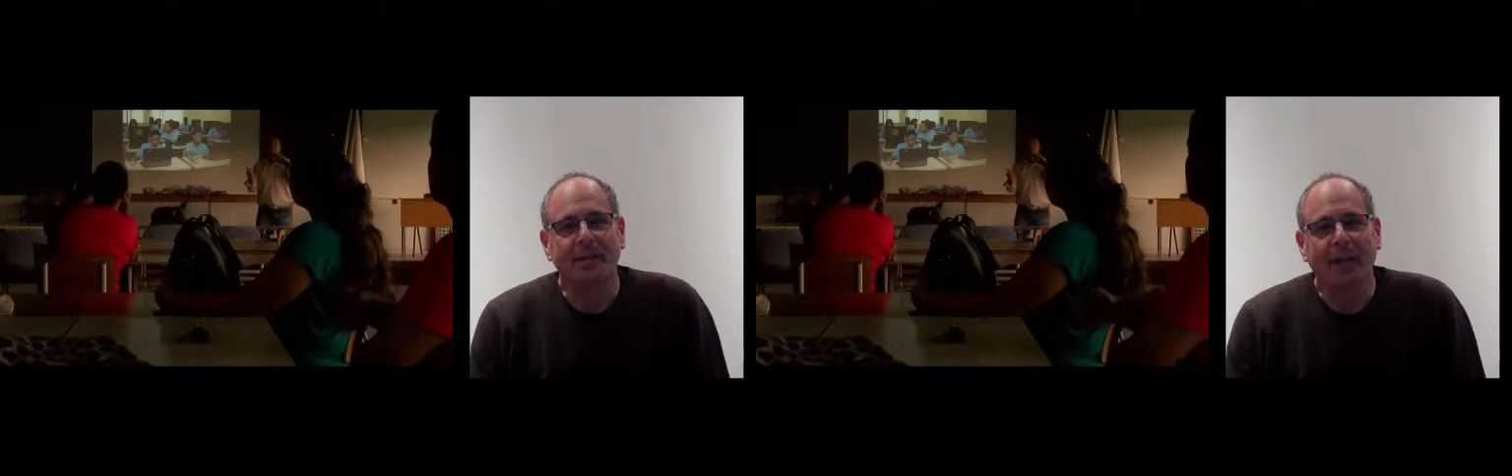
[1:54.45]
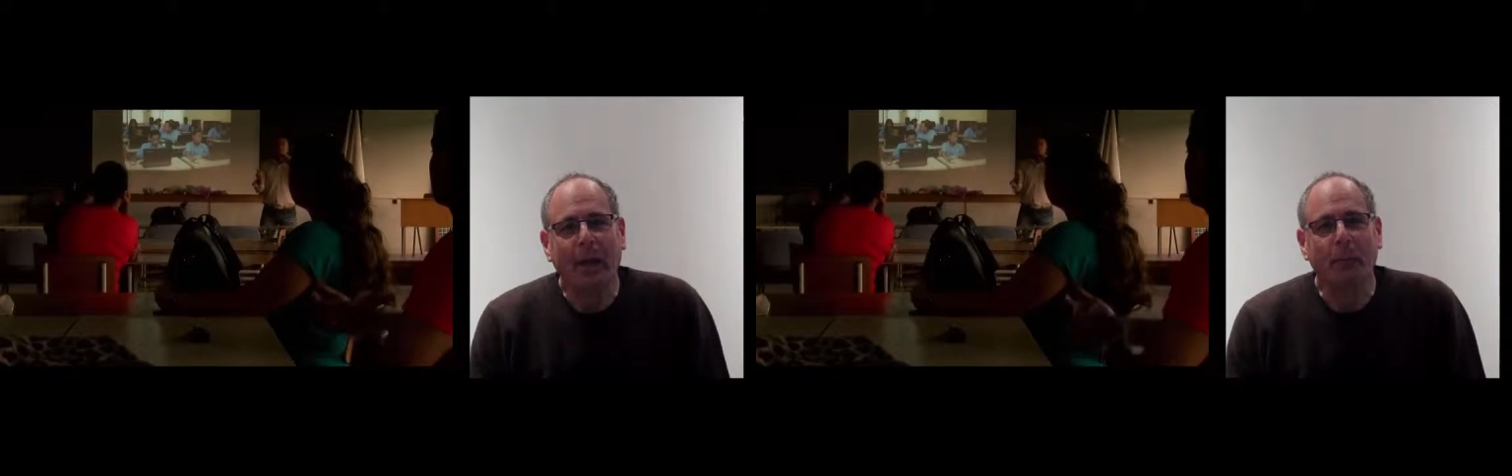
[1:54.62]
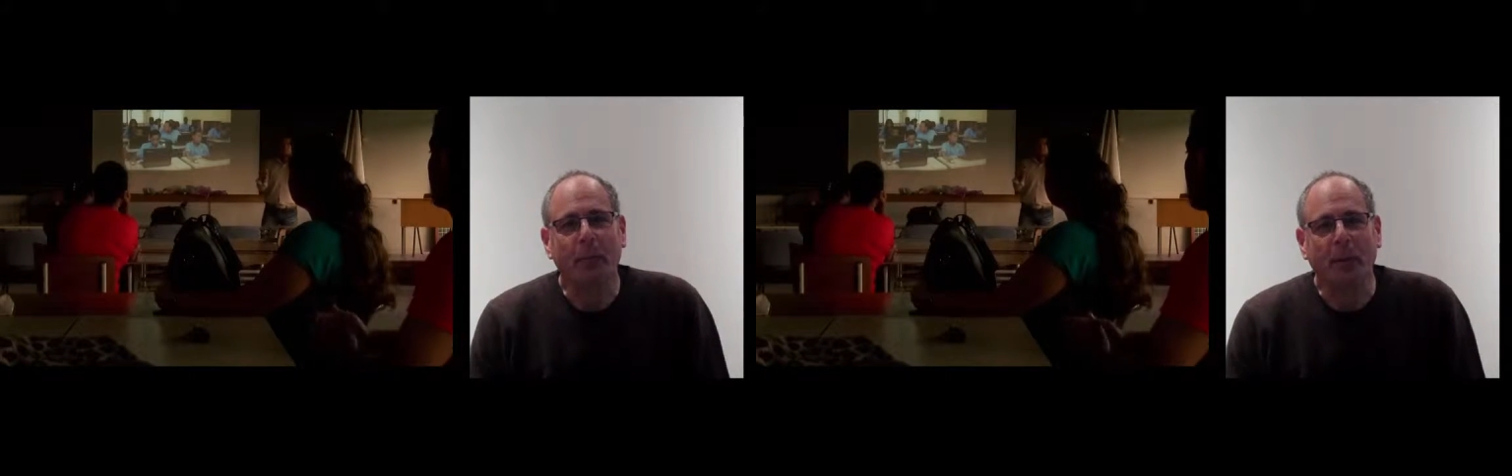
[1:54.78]
can
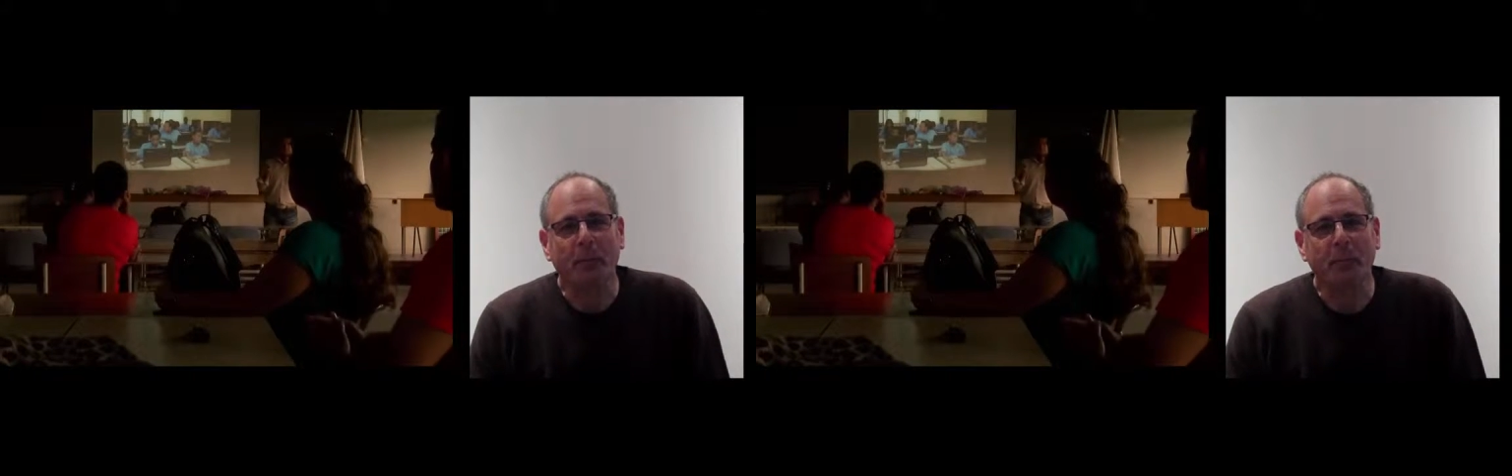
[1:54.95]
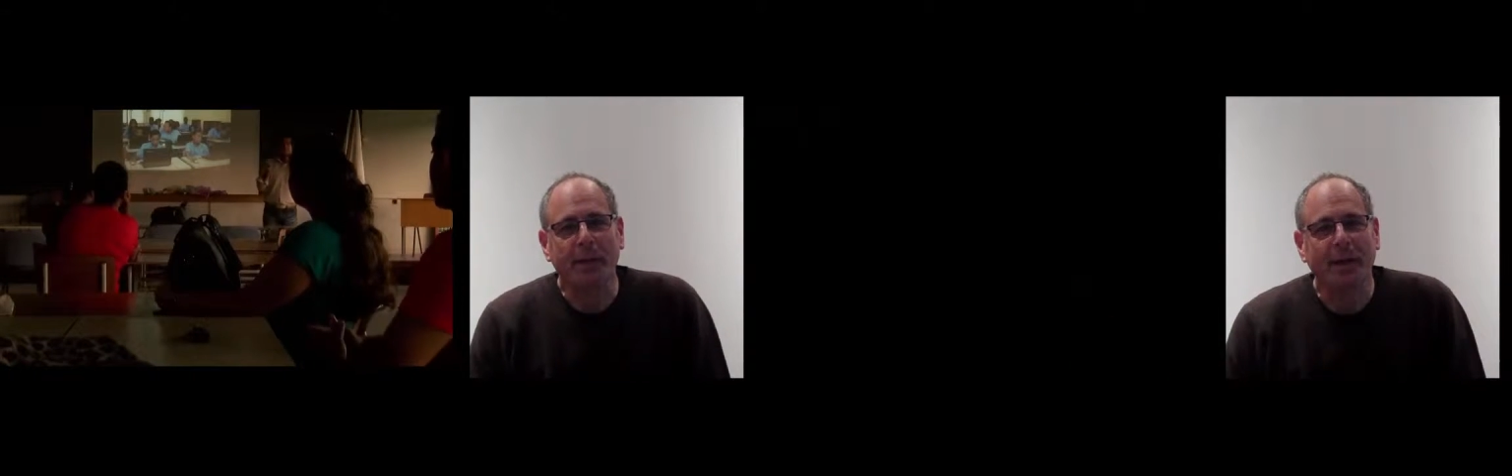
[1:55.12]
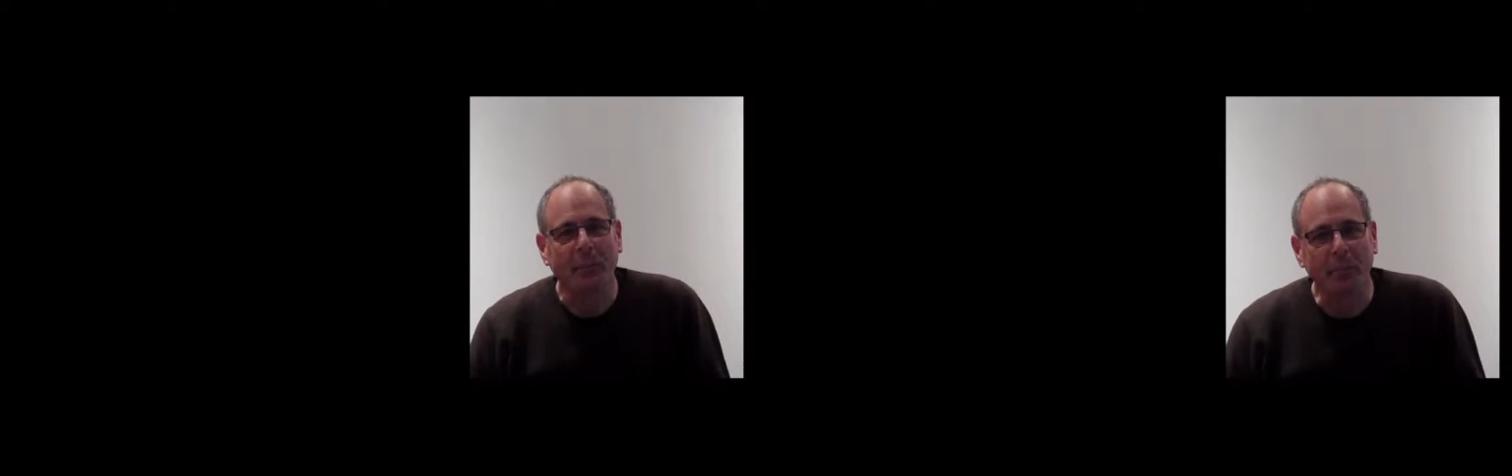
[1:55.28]
help them
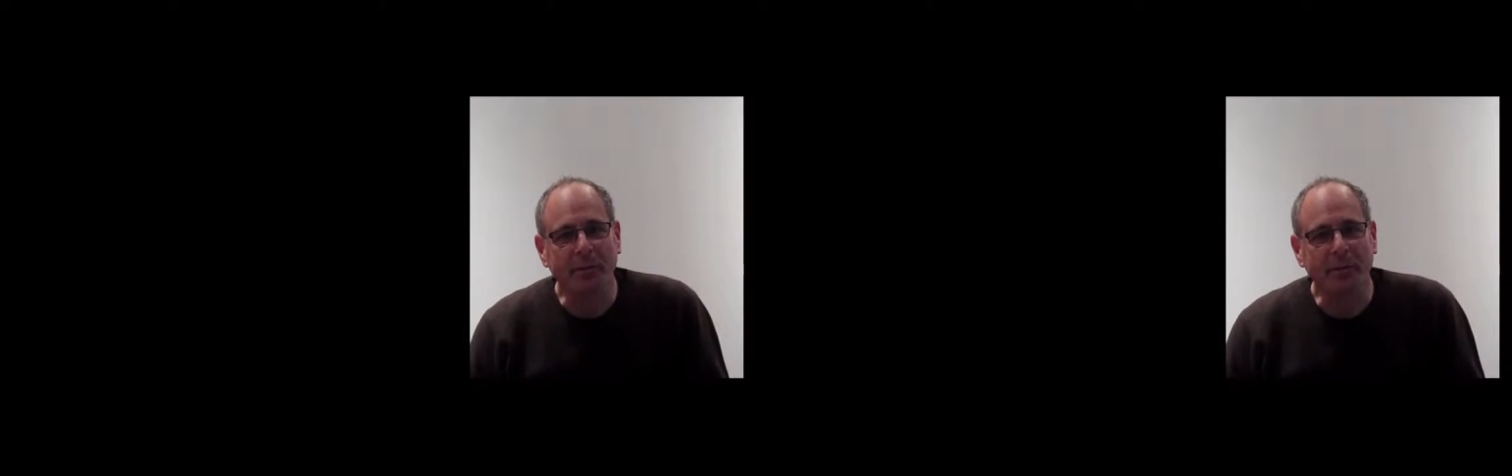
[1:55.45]
become